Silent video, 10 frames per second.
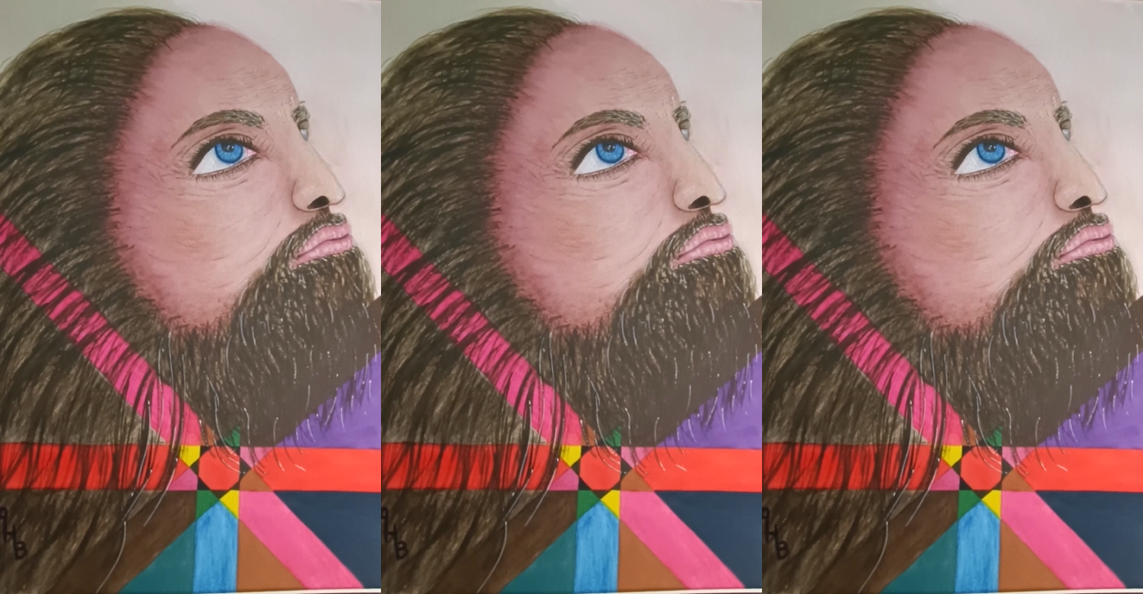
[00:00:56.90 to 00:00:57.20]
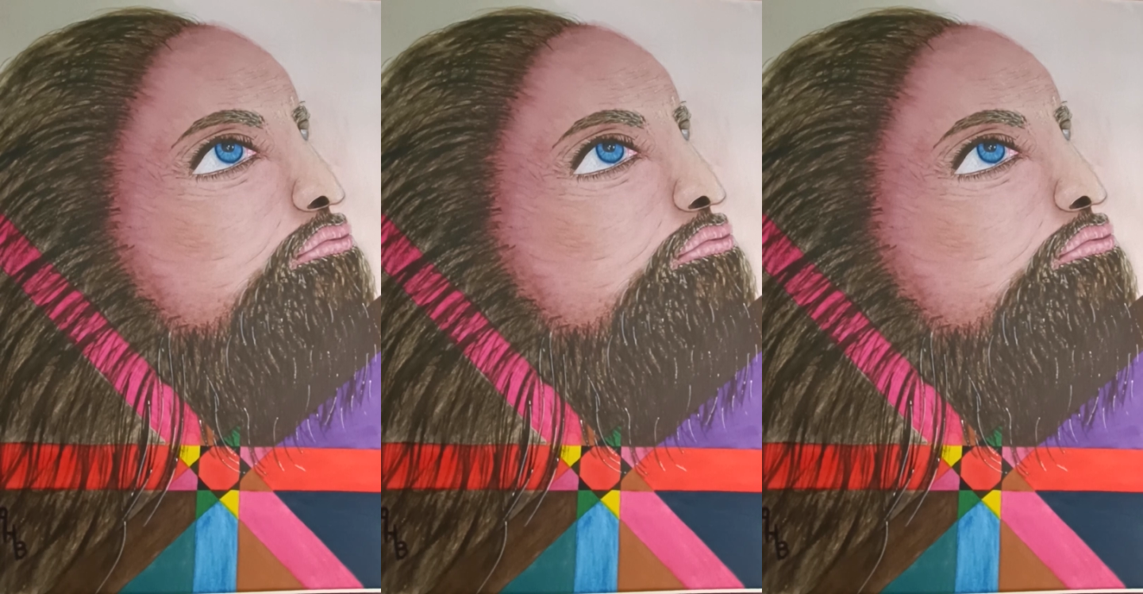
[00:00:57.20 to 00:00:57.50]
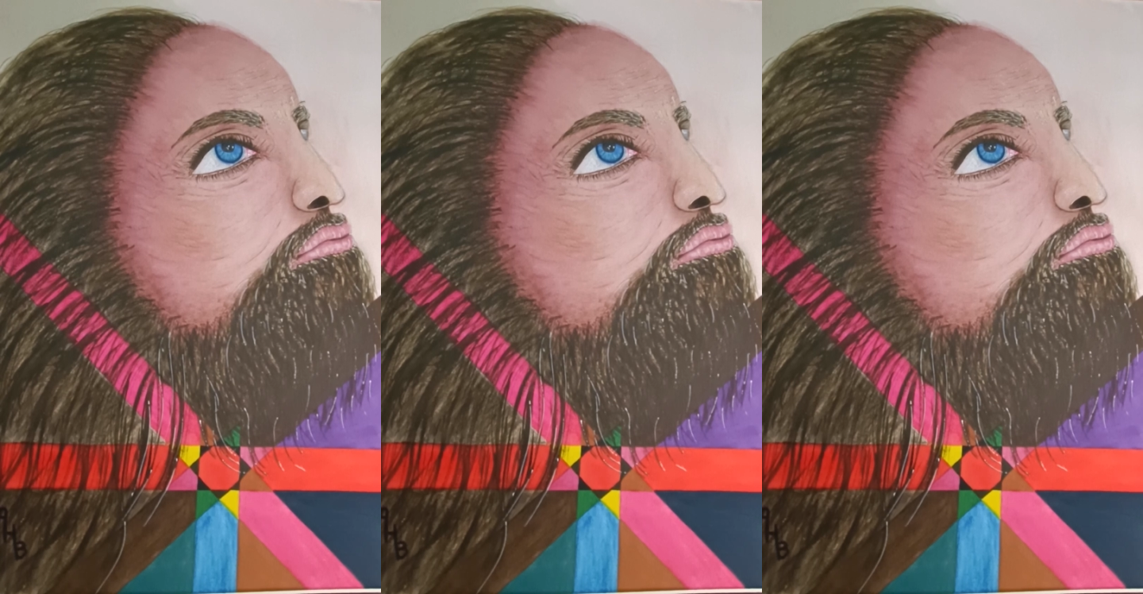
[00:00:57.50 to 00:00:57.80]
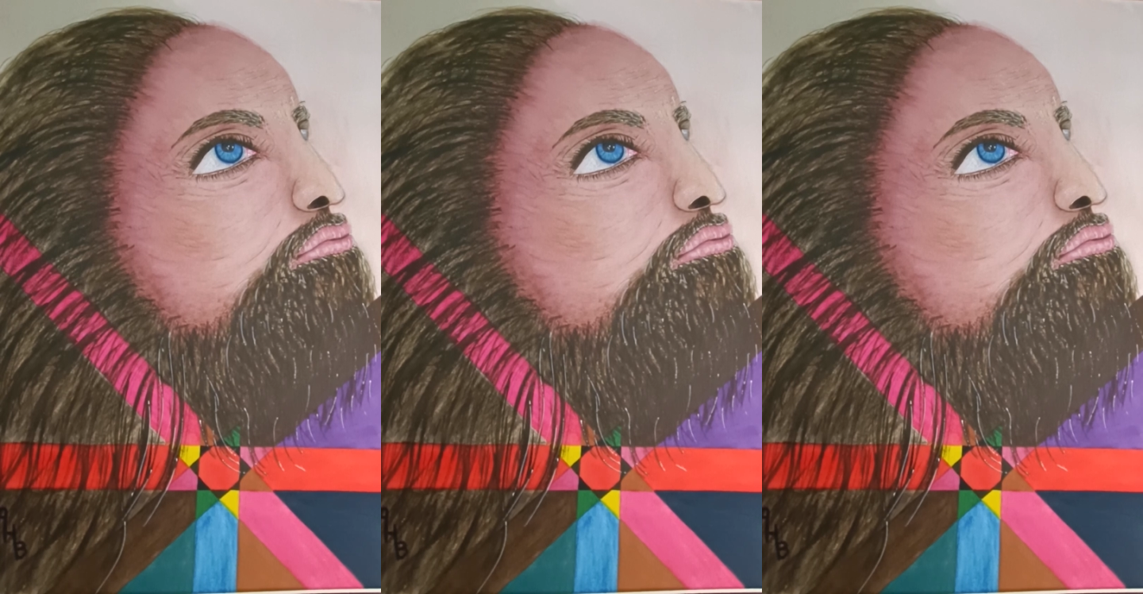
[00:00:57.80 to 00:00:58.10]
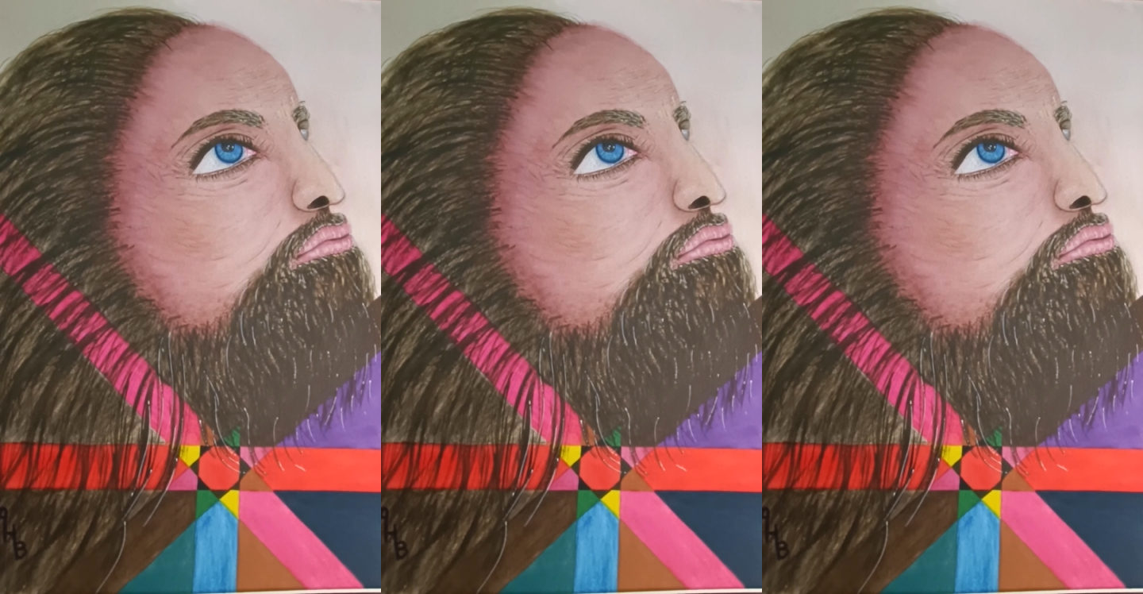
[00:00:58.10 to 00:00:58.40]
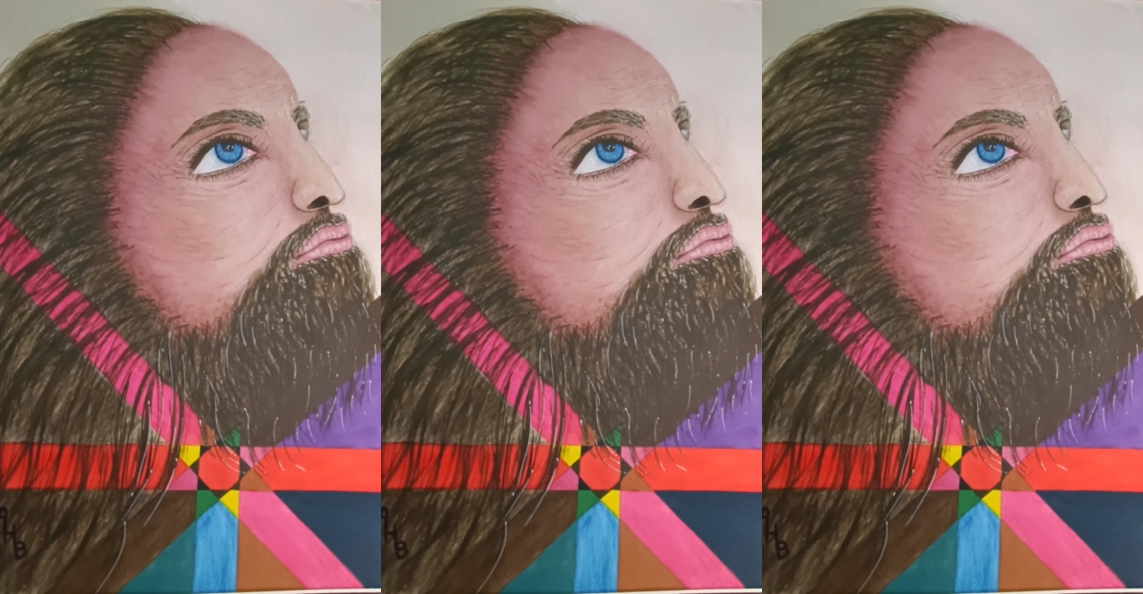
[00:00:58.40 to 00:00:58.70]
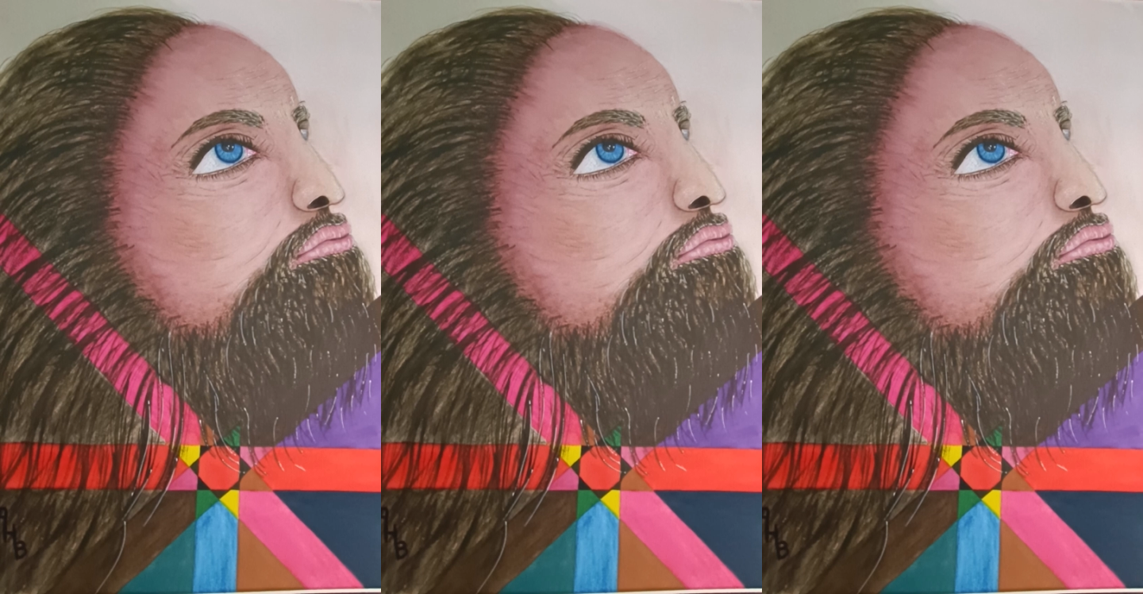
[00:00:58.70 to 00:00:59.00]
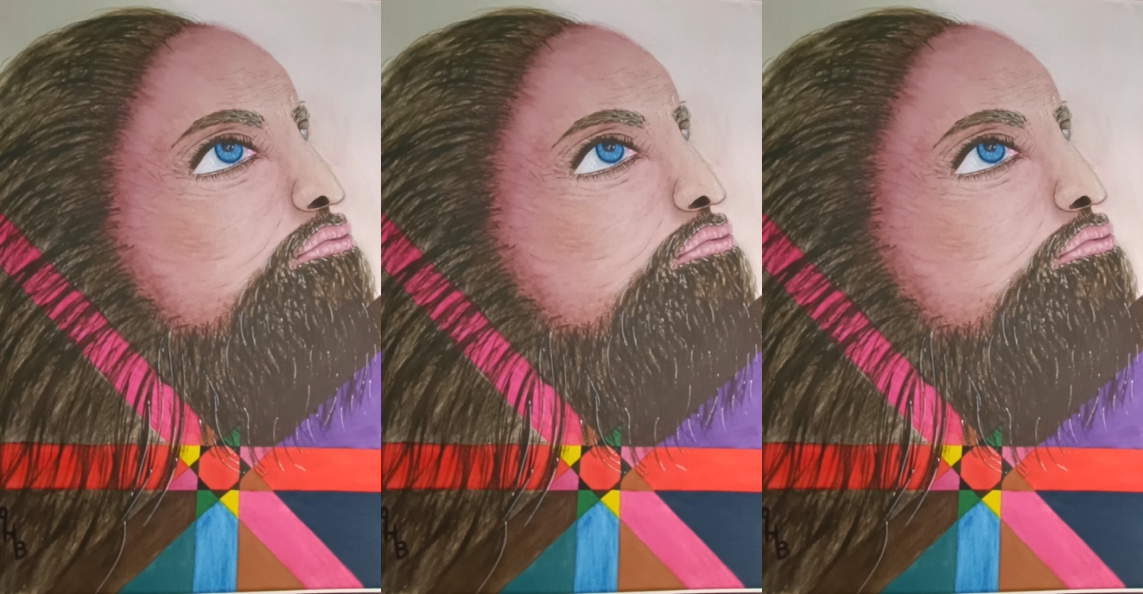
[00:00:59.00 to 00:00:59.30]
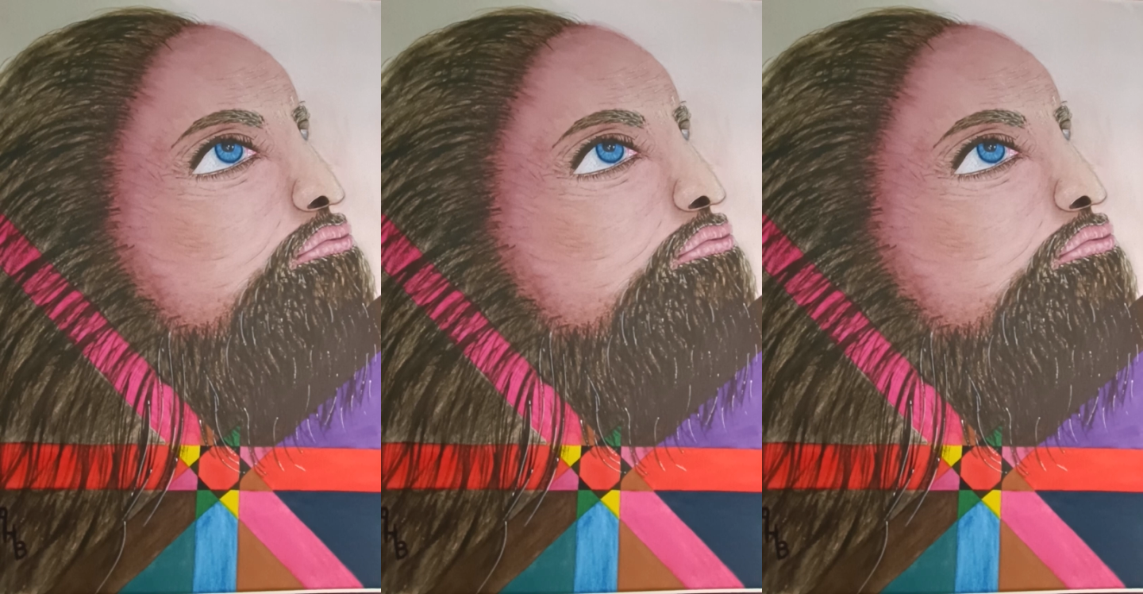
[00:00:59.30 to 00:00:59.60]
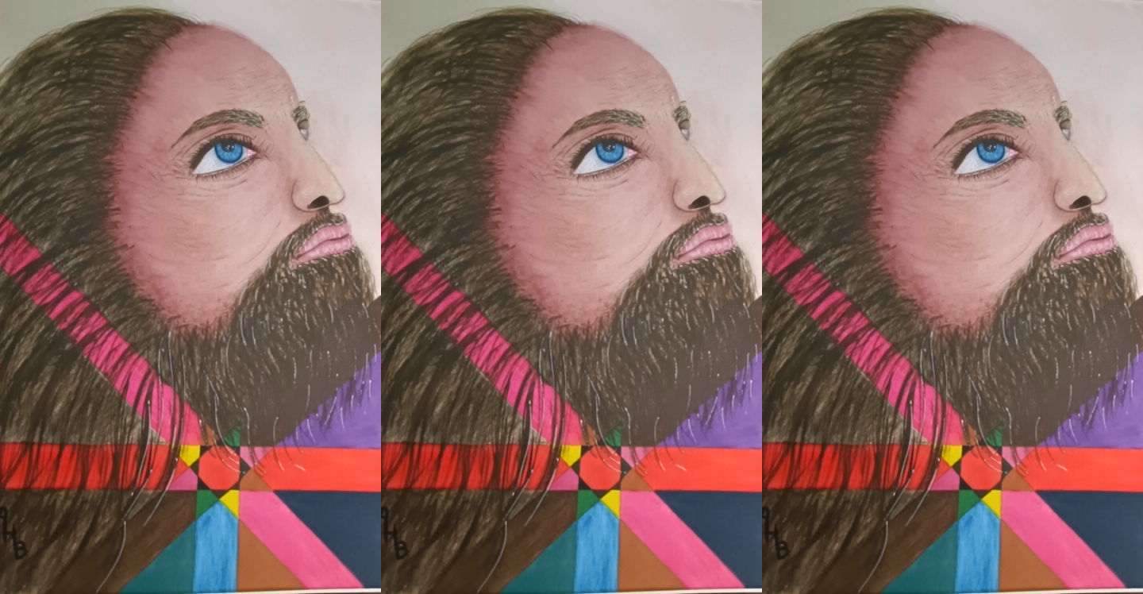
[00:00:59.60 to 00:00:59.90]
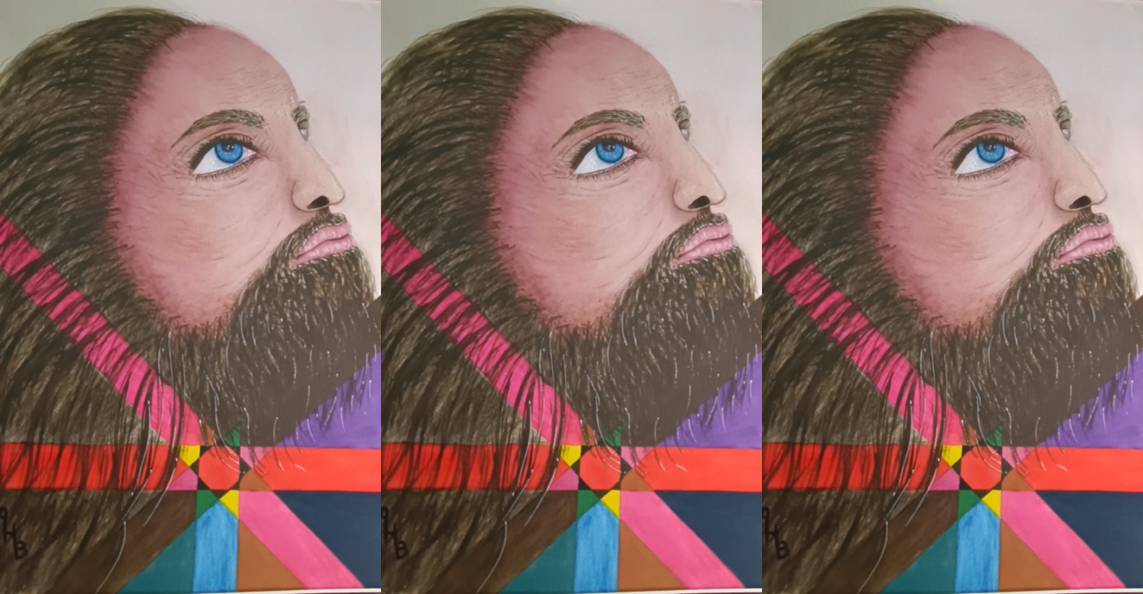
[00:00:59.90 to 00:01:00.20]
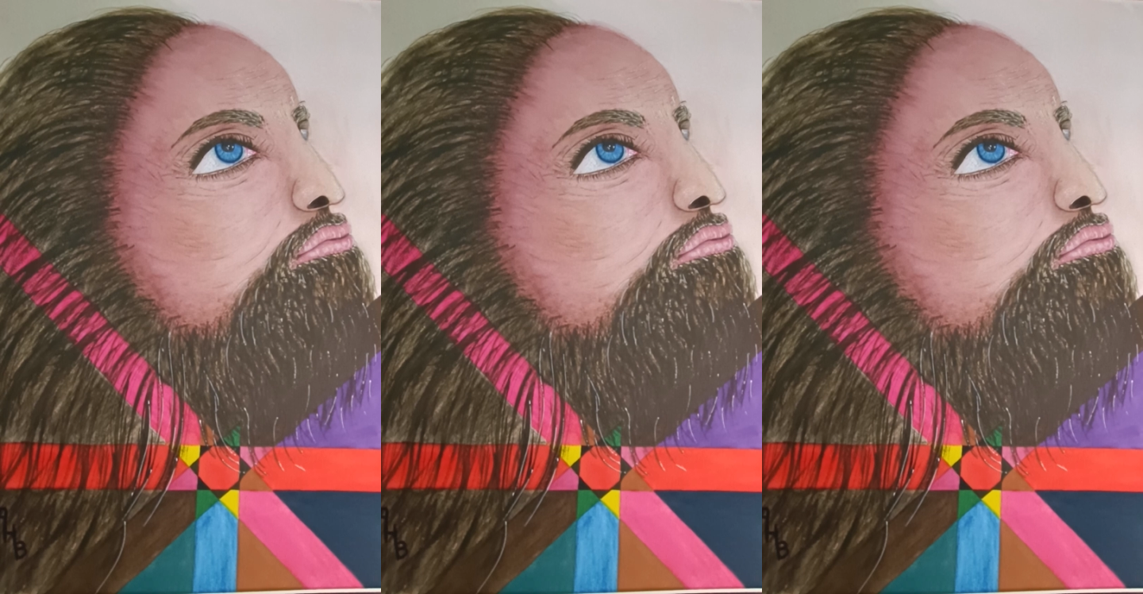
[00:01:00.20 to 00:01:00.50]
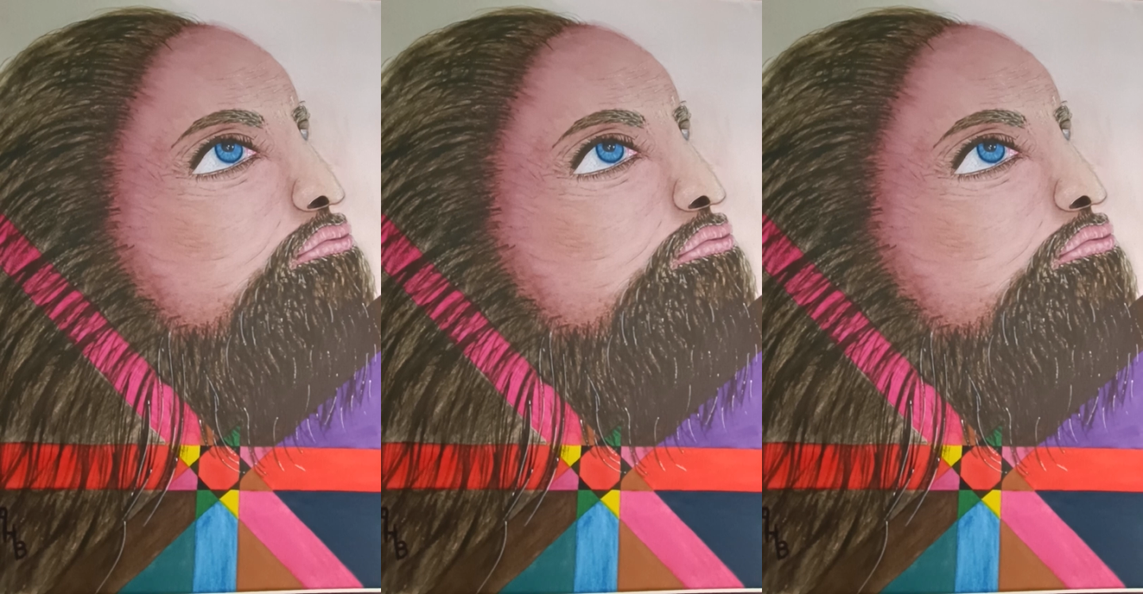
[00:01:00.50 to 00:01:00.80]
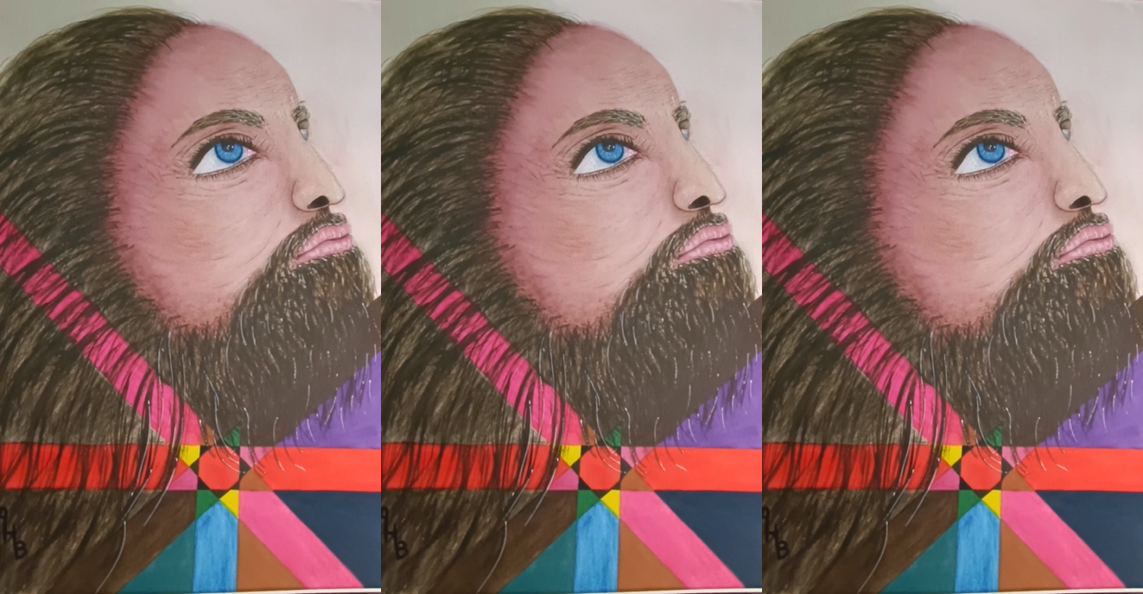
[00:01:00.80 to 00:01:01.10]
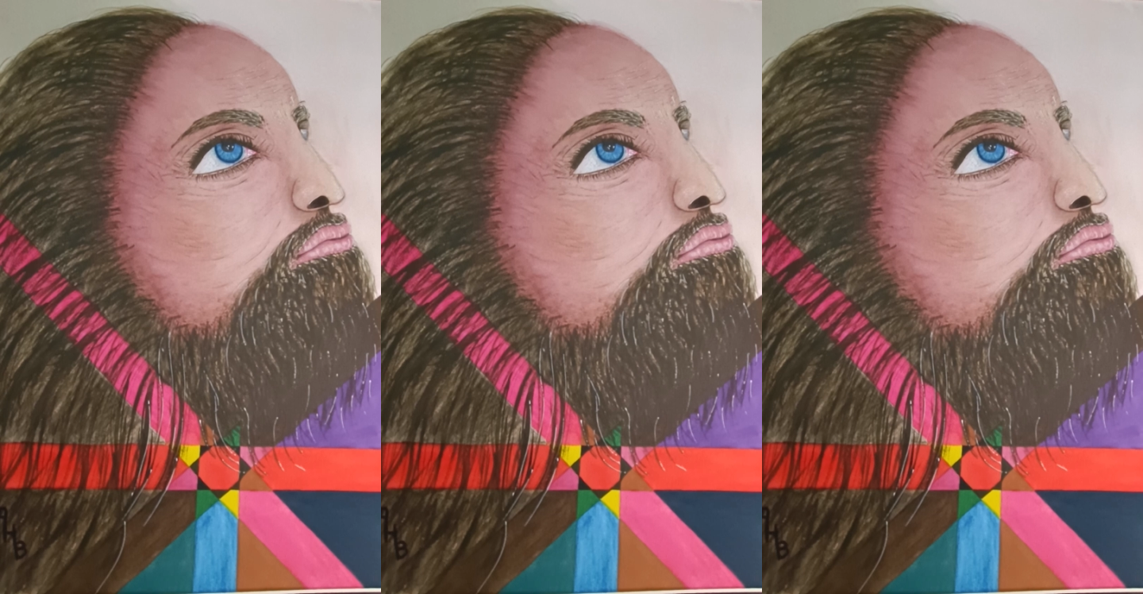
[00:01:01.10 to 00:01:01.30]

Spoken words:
Nobody's mouth can be seen.